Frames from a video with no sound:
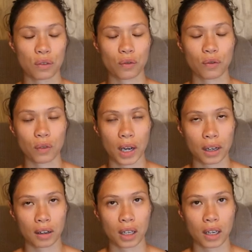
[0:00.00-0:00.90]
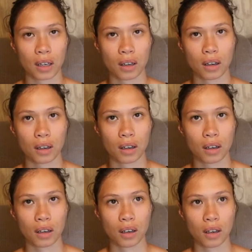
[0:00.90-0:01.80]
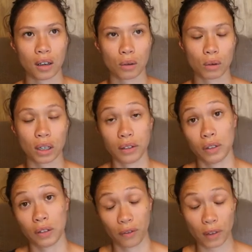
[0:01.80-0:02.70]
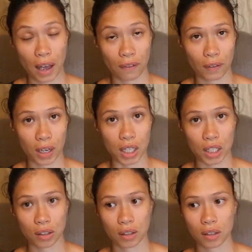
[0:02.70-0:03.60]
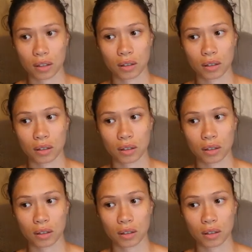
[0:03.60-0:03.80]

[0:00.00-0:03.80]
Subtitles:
finally relieved to have finished